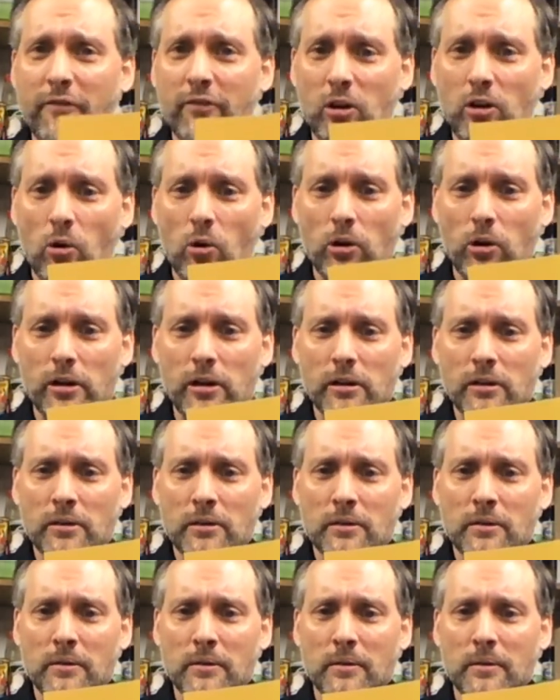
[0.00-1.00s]
a corner,
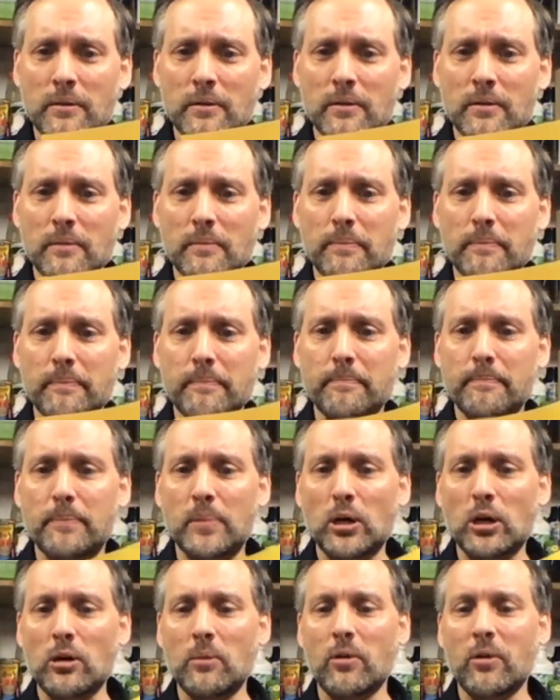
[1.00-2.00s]

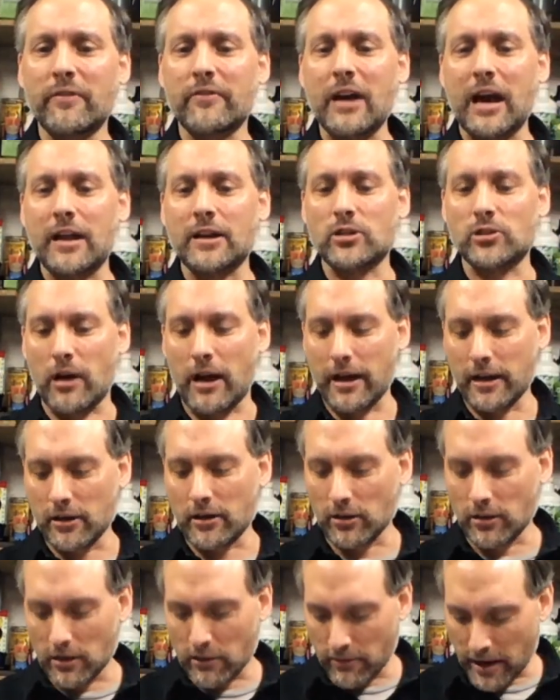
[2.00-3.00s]
boom, we've got a
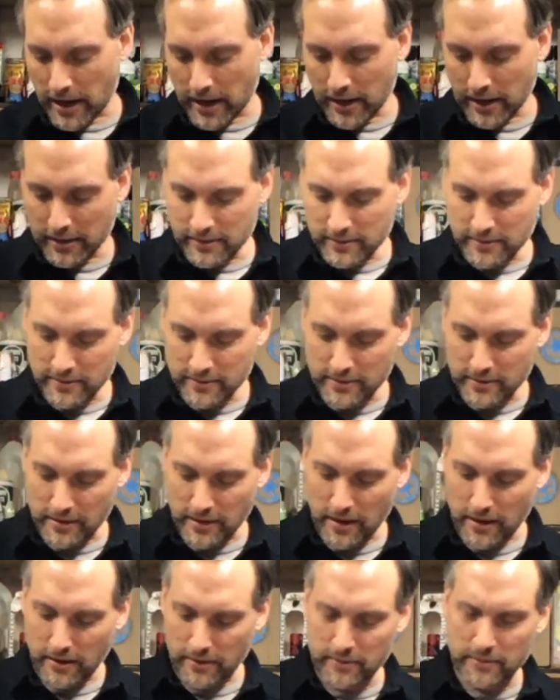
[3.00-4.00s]
triangle already.
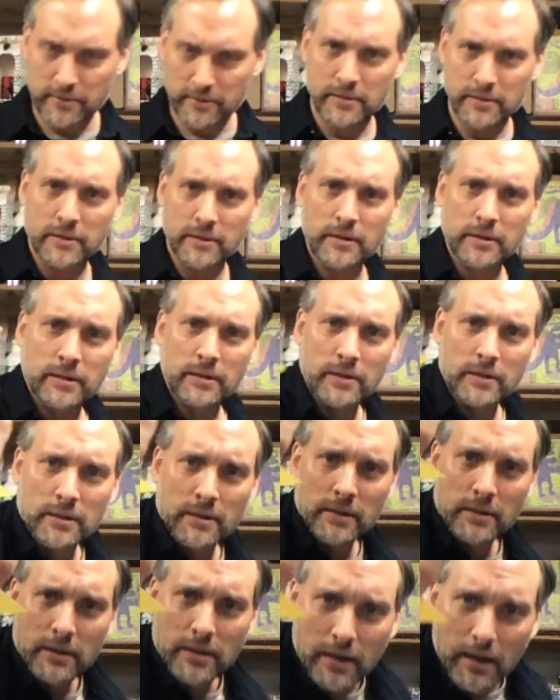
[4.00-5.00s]
So
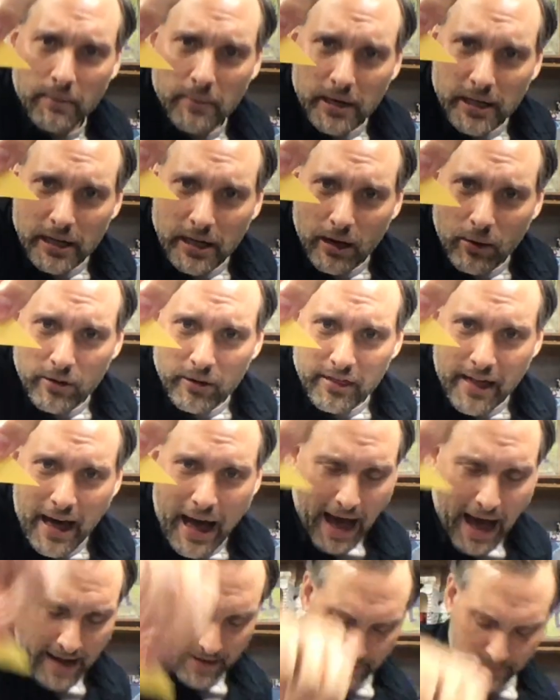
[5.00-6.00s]
I'm going to go with
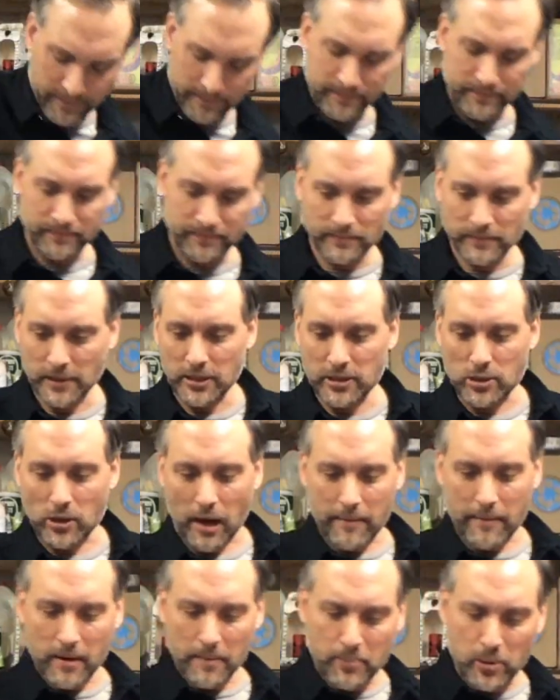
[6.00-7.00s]
that. So I'm
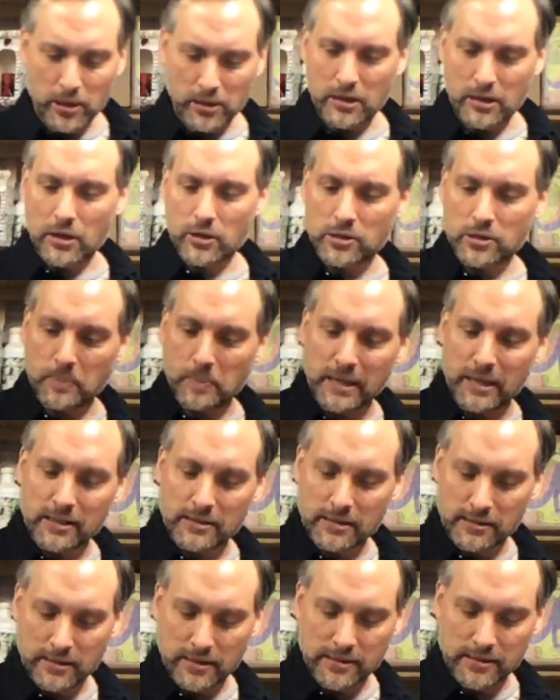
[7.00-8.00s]
going to put those
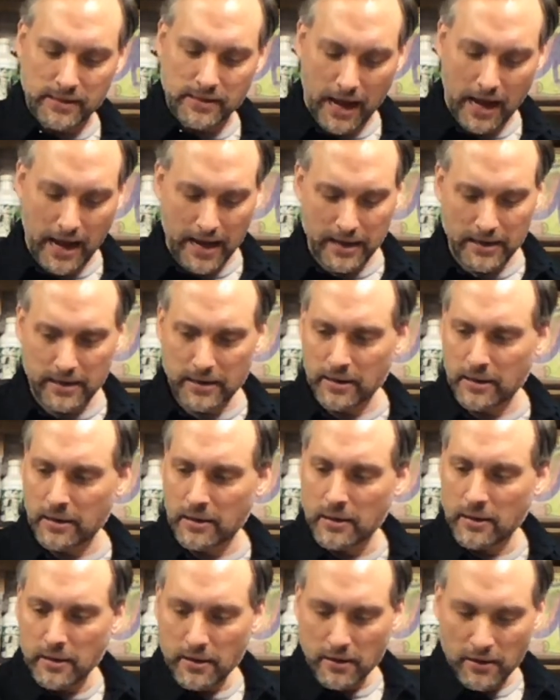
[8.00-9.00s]
pieces aside
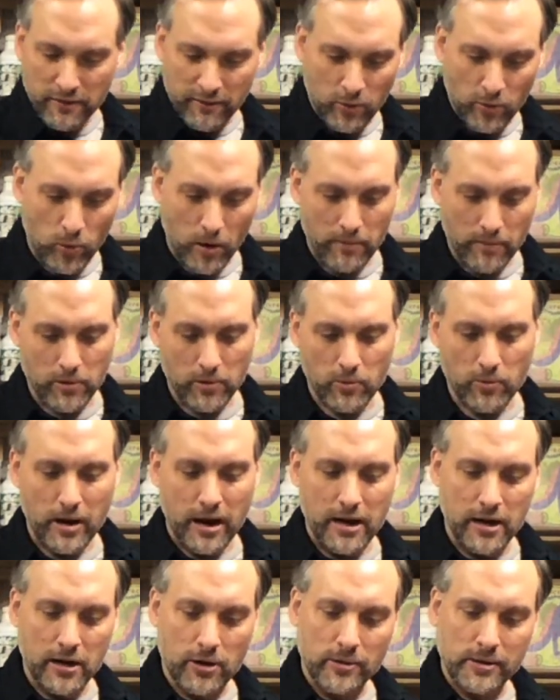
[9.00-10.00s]
for when we're
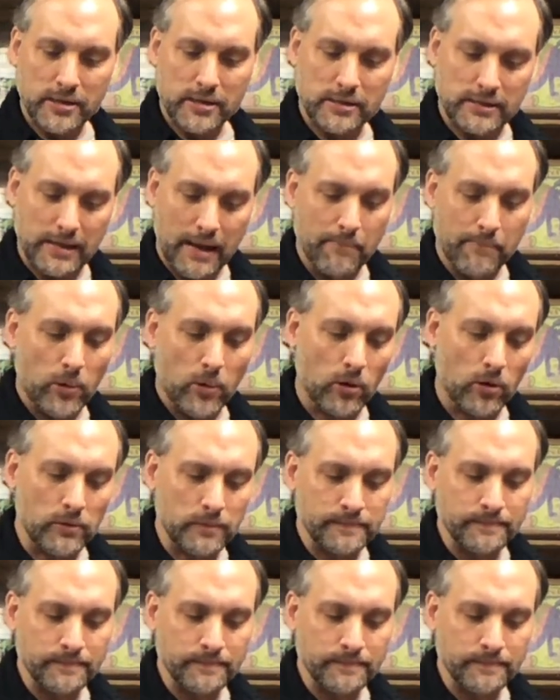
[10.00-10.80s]
ready to assemble.